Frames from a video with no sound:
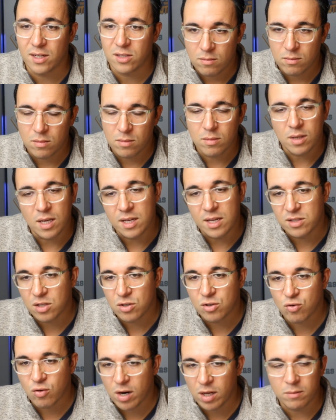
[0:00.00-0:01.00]
So he's a
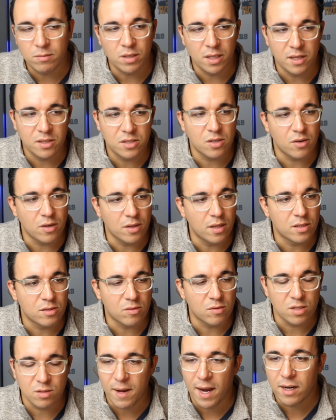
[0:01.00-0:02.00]
trailblazer in this
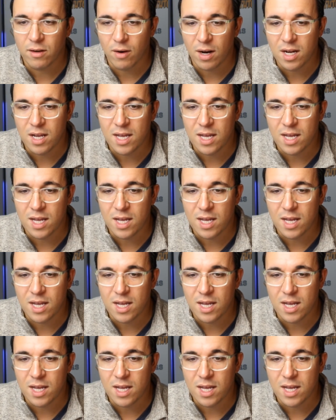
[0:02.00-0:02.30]
respect, right?